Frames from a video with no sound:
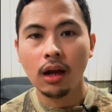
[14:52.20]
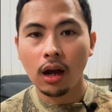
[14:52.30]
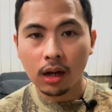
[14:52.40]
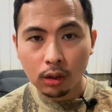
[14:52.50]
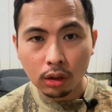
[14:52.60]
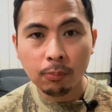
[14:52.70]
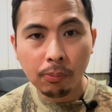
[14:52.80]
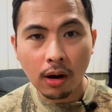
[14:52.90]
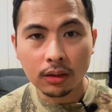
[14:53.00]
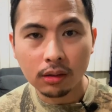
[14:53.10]
A good
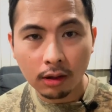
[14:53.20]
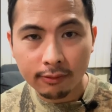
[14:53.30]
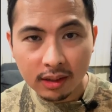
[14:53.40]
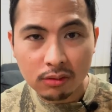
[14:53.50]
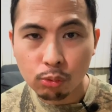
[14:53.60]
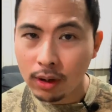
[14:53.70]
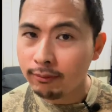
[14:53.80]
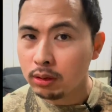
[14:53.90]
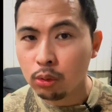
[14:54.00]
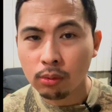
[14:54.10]
part of this
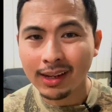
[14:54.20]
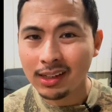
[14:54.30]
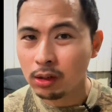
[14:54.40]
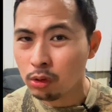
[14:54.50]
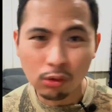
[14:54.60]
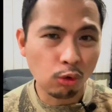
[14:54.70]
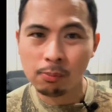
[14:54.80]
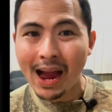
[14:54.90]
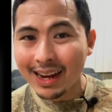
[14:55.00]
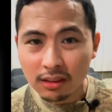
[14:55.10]
revenue right here just goes
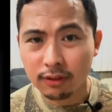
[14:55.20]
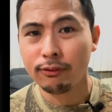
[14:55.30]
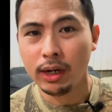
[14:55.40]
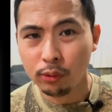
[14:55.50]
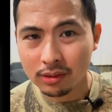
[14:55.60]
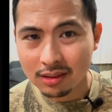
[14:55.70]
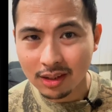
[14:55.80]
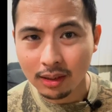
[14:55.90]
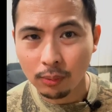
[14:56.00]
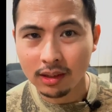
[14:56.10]
back into fragrances
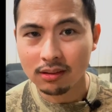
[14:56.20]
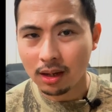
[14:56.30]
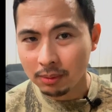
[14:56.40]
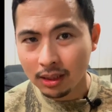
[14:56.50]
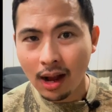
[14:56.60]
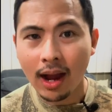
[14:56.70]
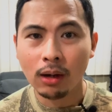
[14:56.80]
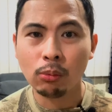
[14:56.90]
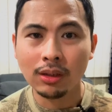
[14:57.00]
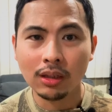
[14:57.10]
anyways. I mean, I
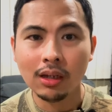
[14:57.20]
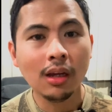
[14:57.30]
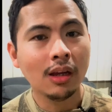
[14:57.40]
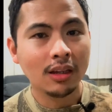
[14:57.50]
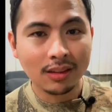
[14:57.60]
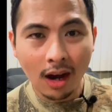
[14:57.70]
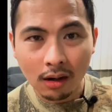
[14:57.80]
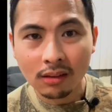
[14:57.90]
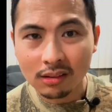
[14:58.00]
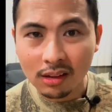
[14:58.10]
really
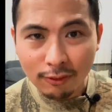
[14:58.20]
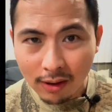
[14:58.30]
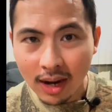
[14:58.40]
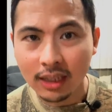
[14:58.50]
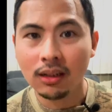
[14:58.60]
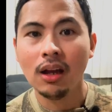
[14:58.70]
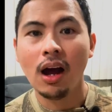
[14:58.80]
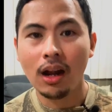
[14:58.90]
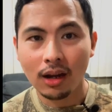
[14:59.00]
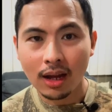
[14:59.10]
tirelessly find
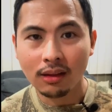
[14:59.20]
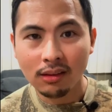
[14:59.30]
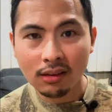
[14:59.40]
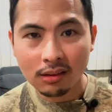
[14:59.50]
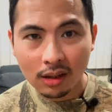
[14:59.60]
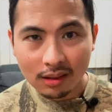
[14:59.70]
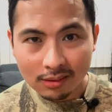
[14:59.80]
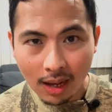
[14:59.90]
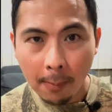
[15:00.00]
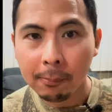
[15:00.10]
a lot of these
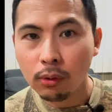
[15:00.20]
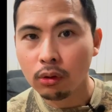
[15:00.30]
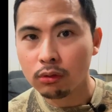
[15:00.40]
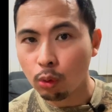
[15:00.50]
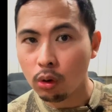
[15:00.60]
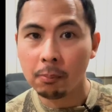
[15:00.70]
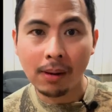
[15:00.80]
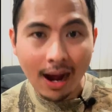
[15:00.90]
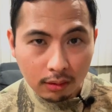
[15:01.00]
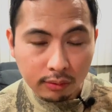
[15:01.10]
samples or
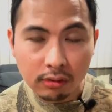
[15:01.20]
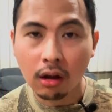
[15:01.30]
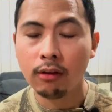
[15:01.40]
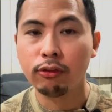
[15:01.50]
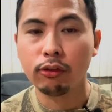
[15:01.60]
bottles of